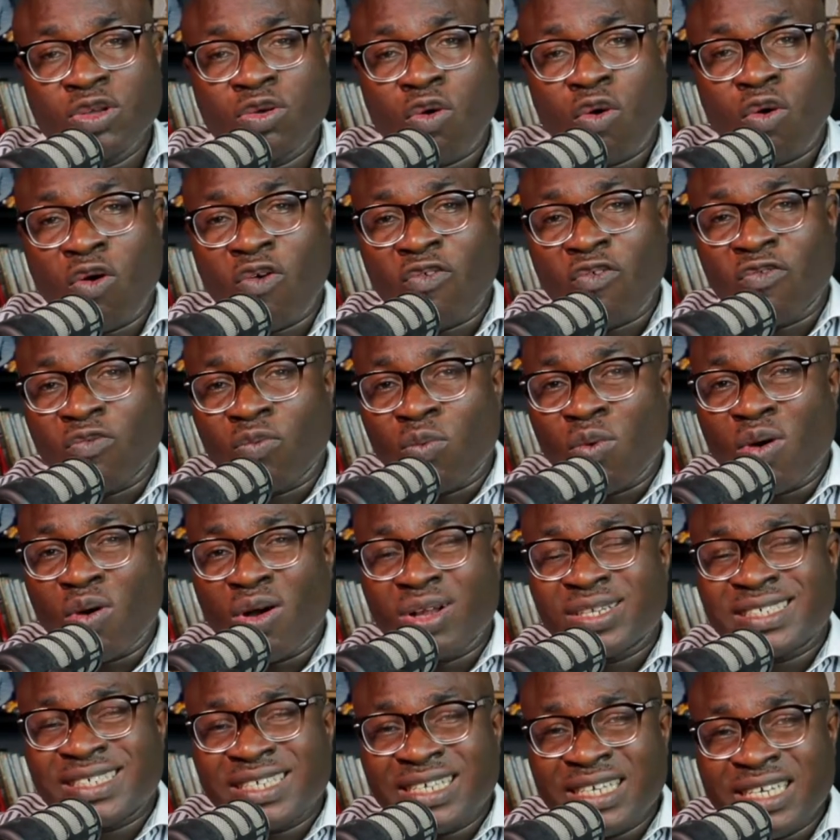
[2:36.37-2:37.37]
of
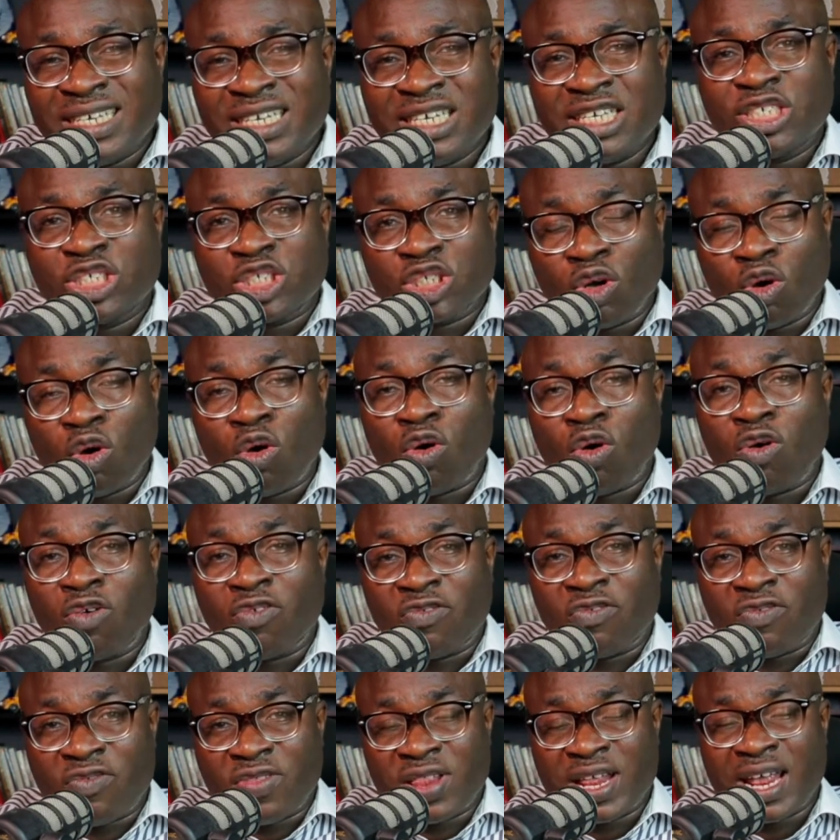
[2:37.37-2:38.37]
what each
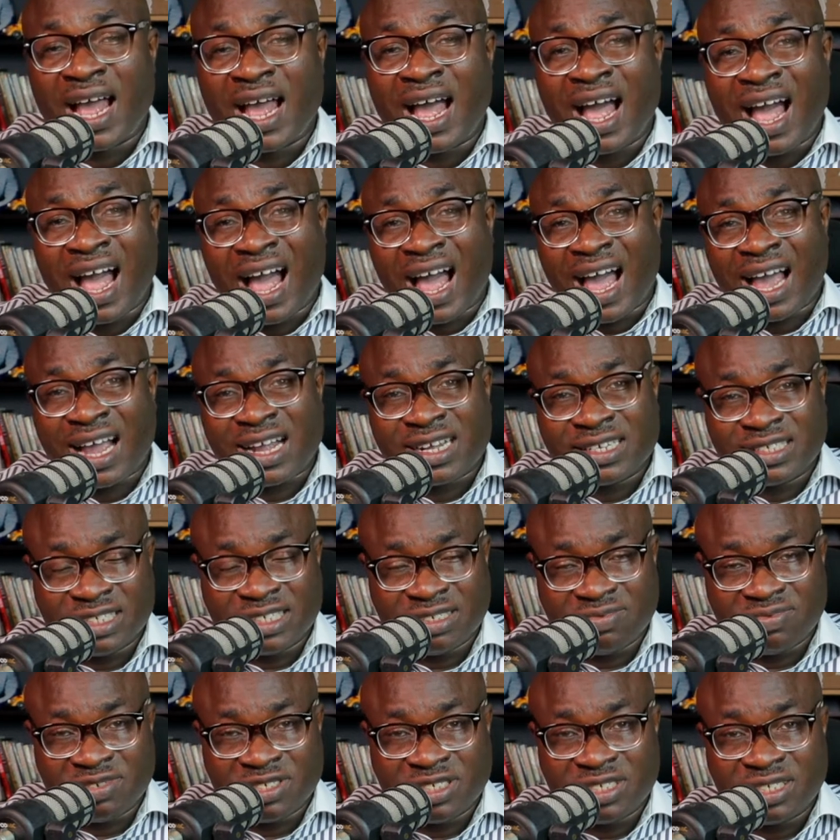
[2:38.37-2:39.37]
of their
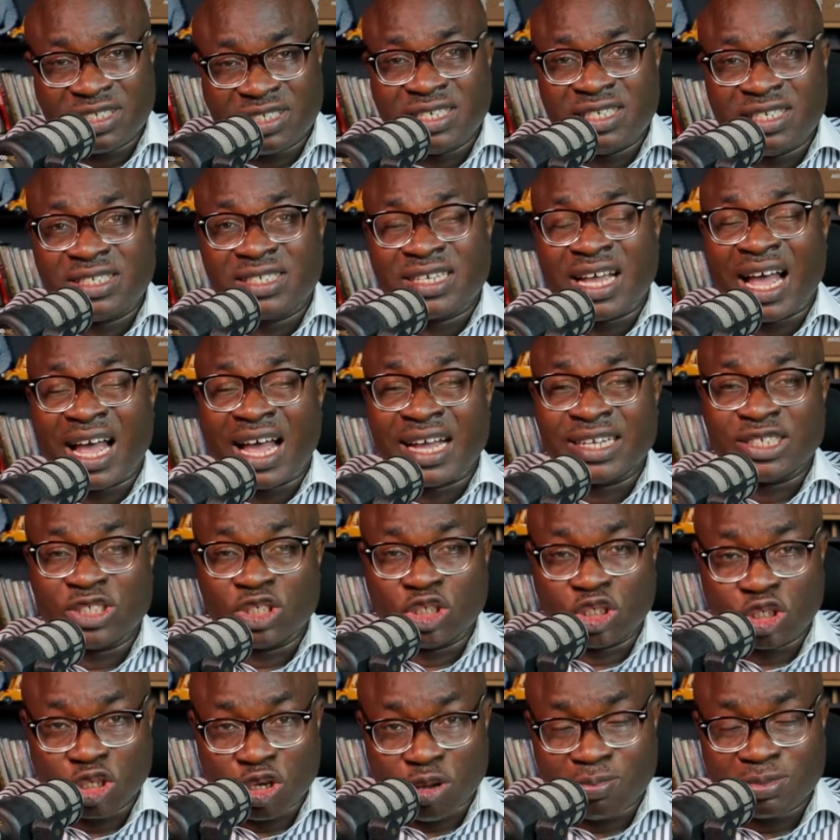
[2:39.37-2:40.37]
activities and
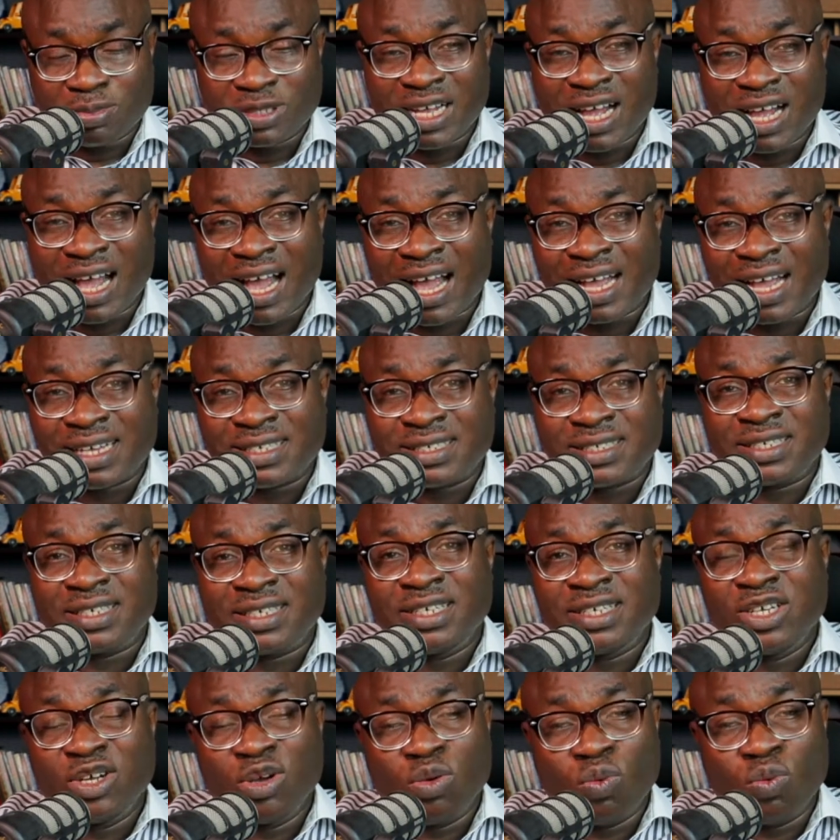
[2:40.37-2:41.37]
job tasks
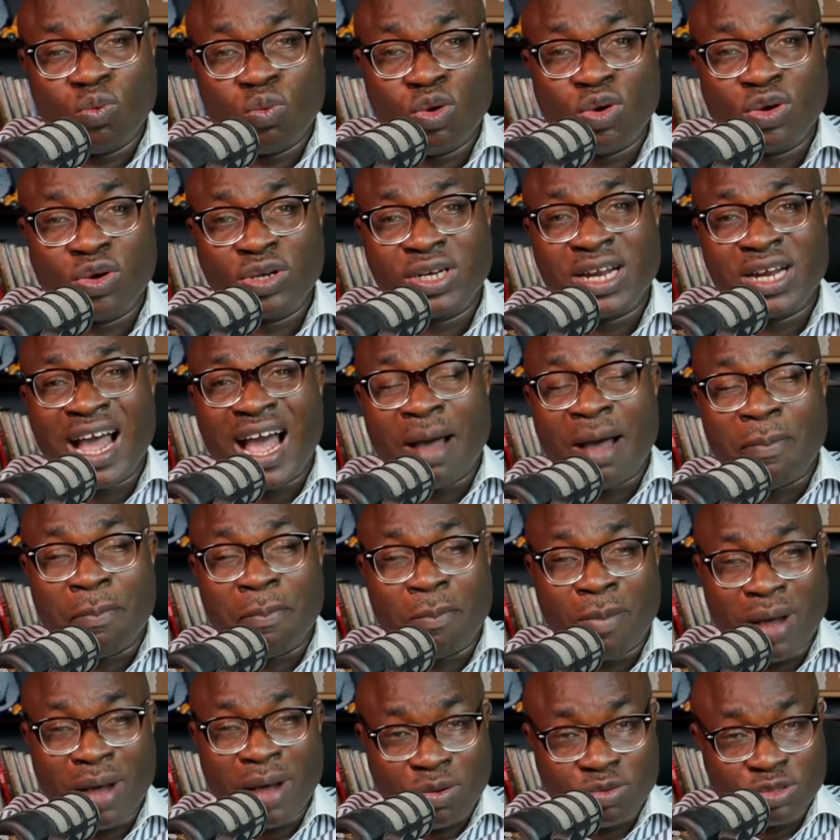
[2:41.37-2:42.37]
would
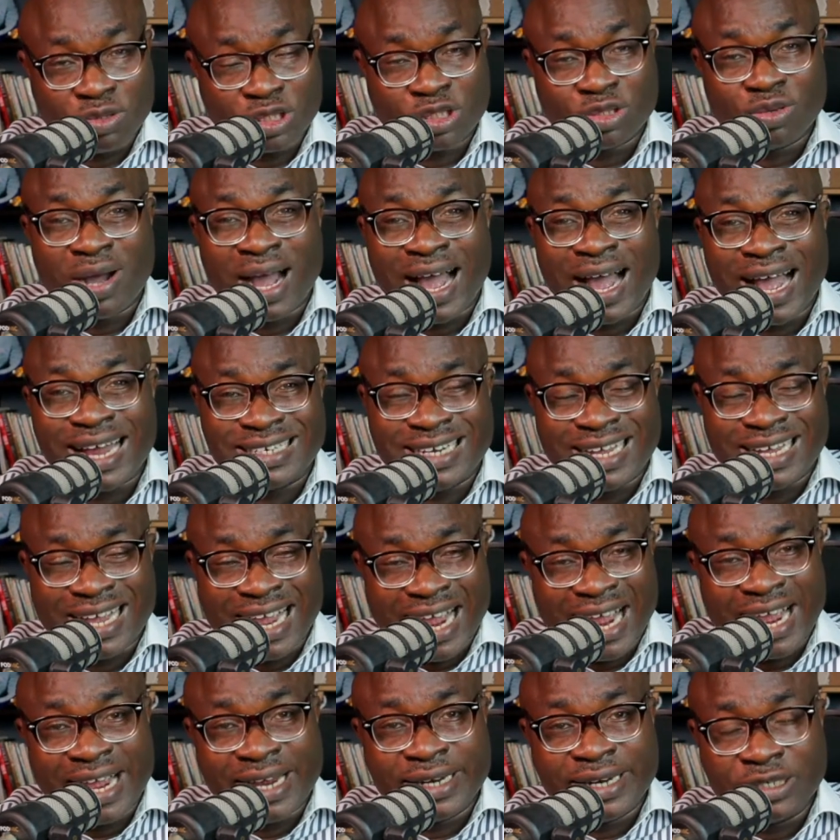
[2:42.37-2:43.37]
amount to at the
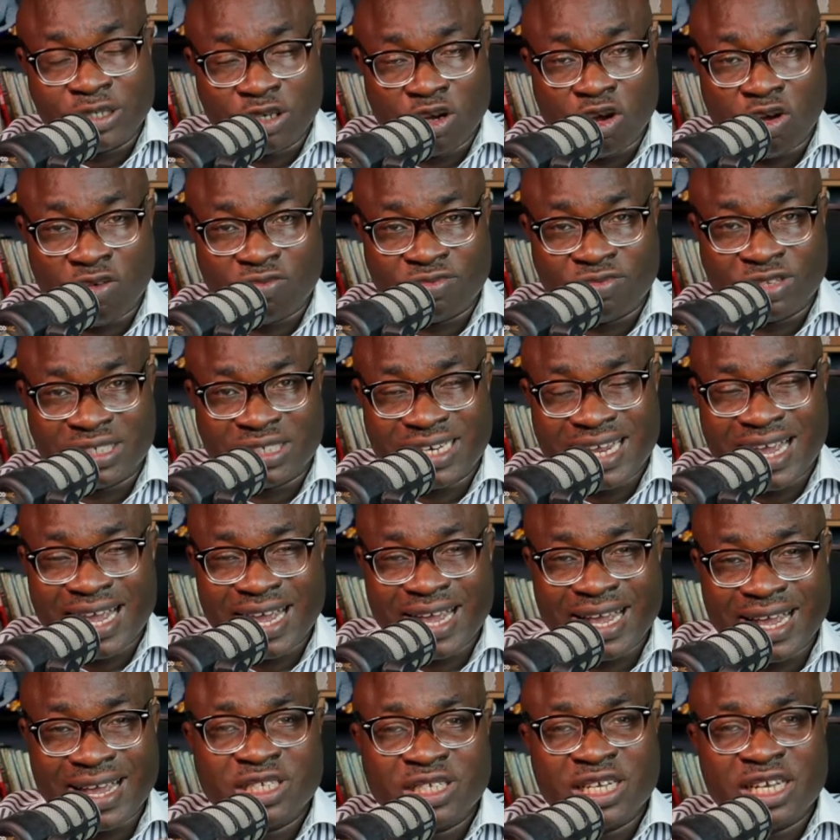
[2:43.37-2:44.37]
end of the
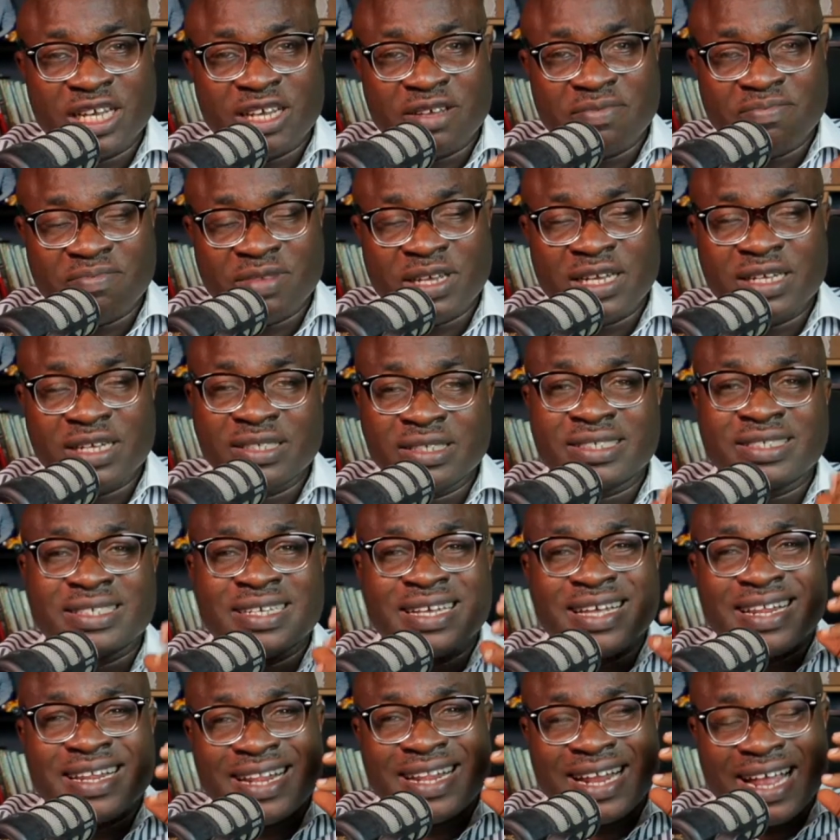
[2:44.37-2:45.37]
day, it means
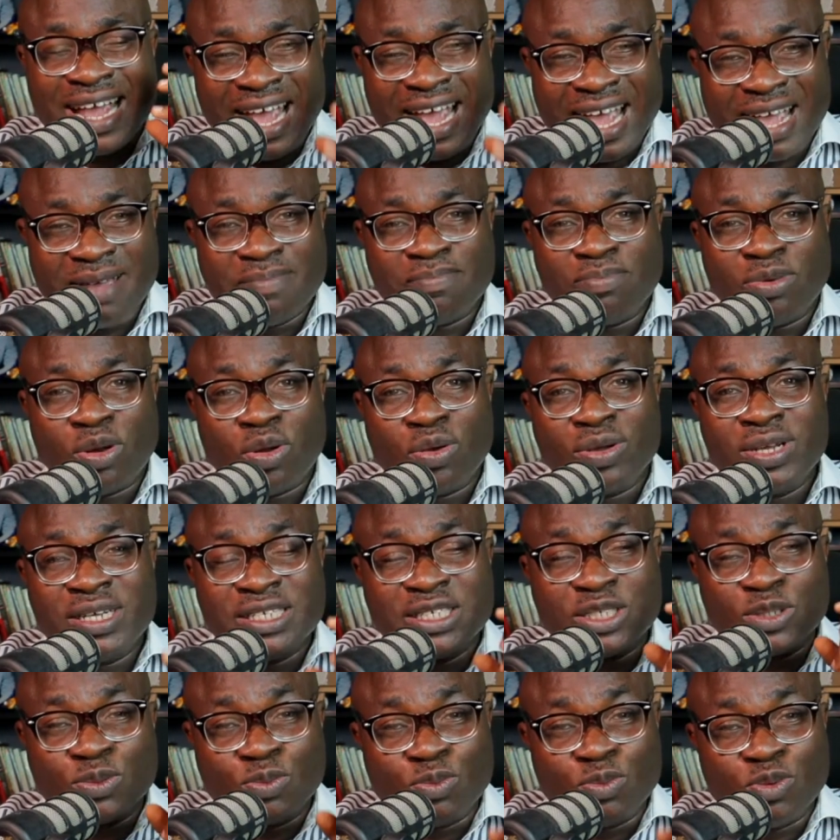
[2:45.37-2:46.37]
the
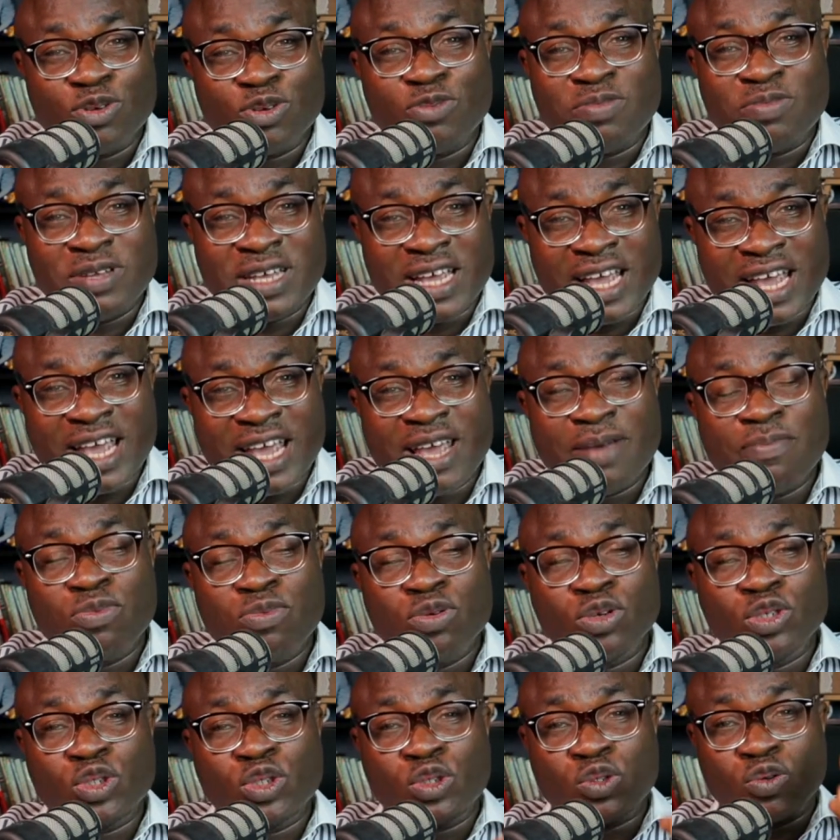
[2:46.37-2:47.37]
employees would be able
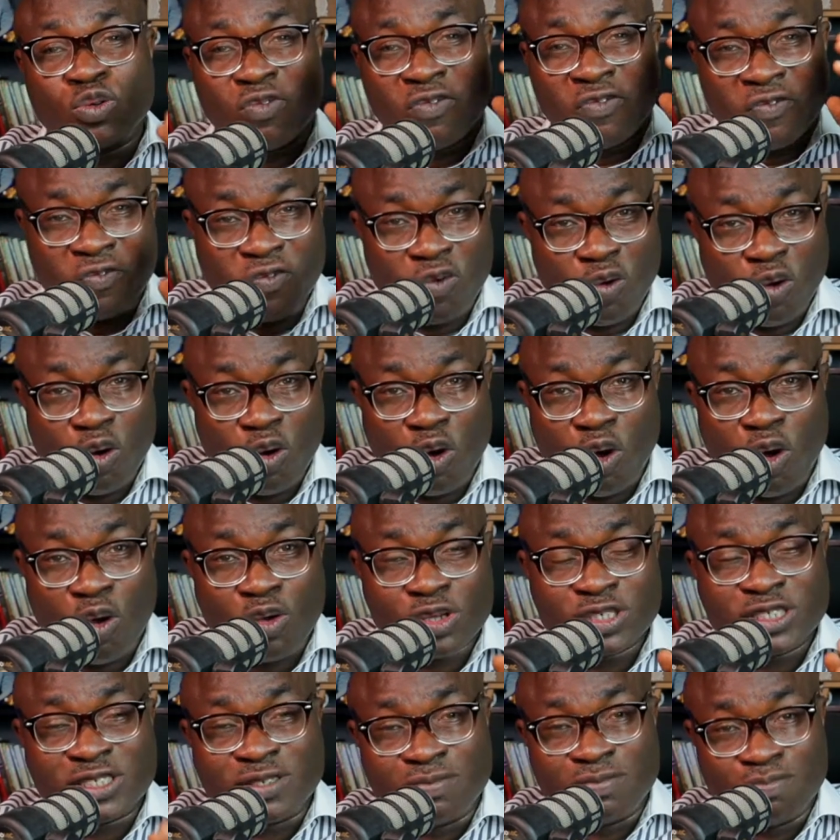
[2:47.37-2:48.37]
to
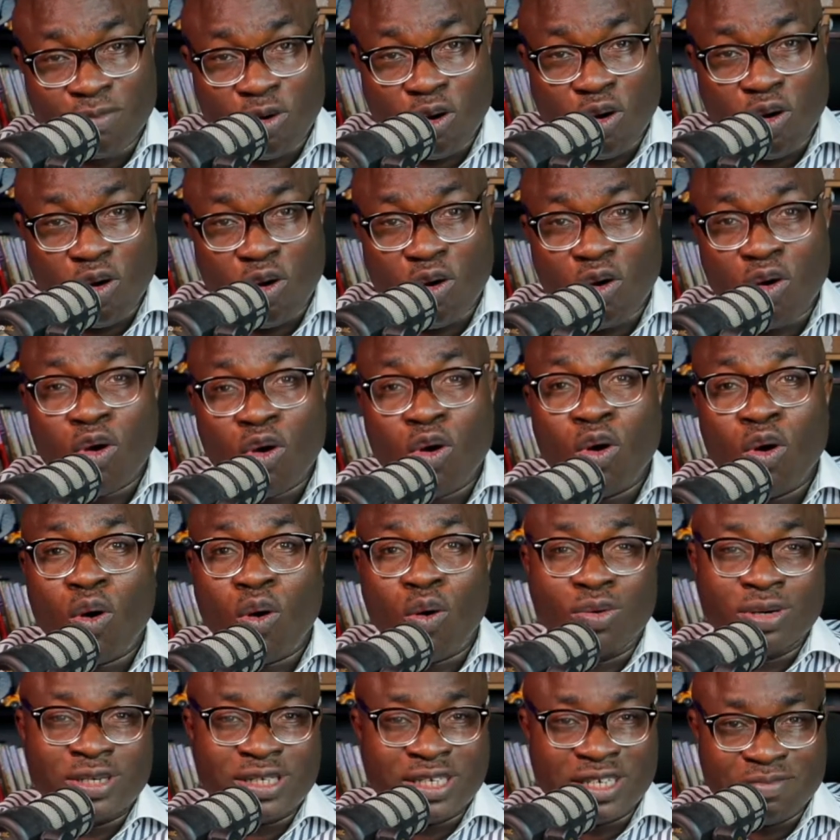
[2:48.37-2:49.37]
focus more
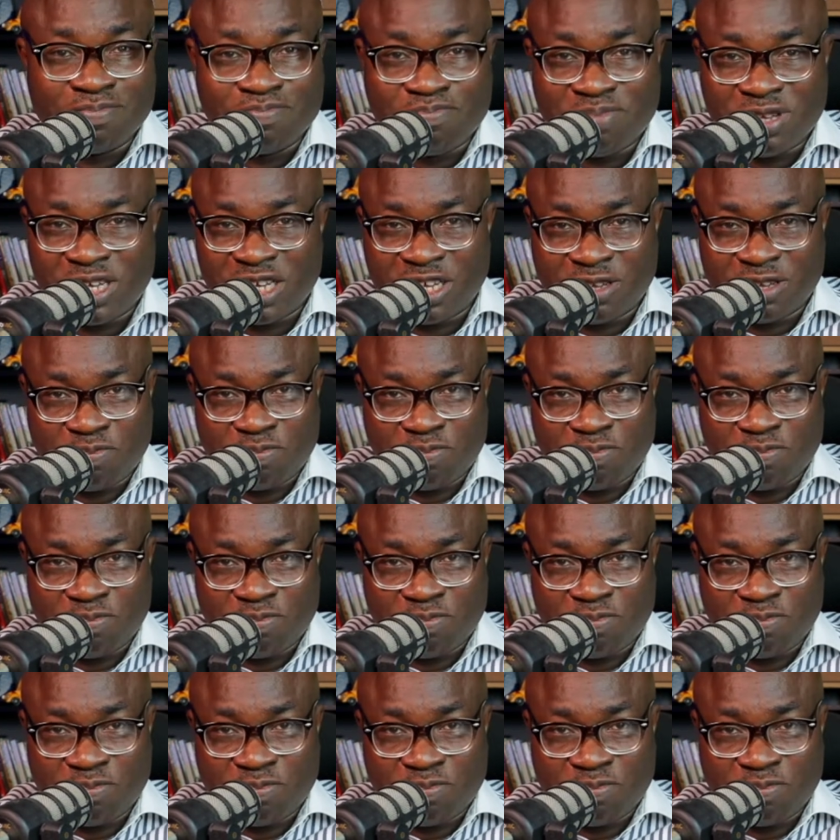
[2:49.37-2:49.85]
on the big